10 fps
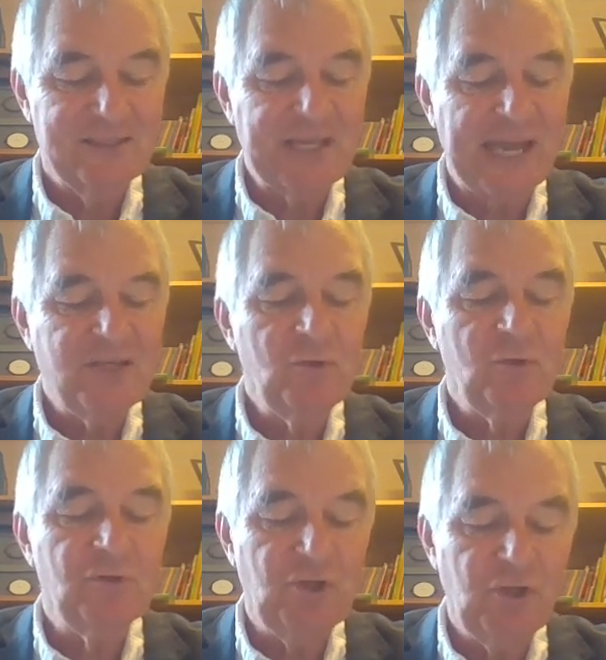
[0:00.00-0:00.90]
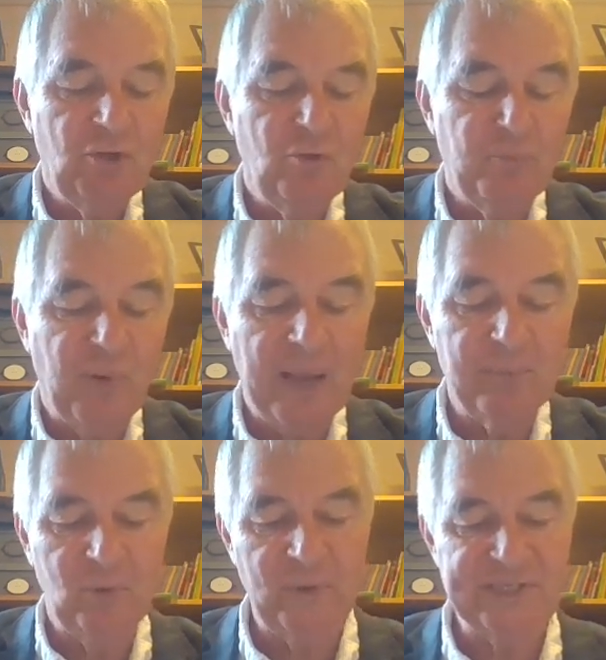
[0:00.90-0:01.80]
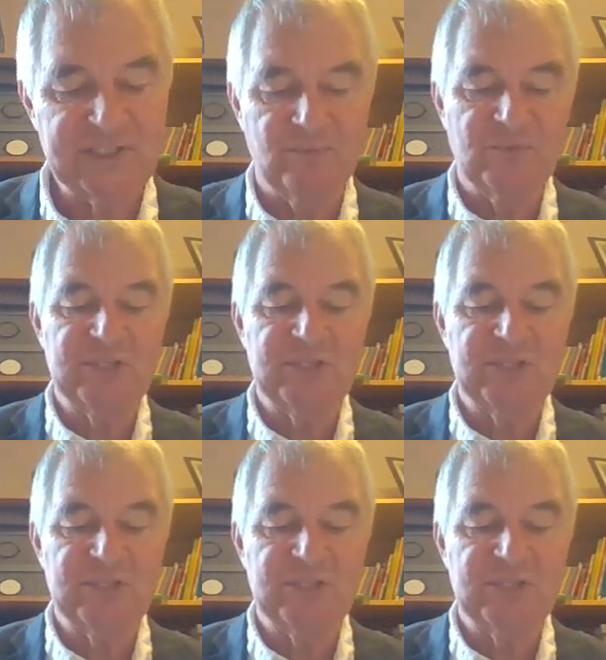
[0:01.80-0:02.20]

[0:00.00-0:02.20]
Daniel knew Bible wisdom,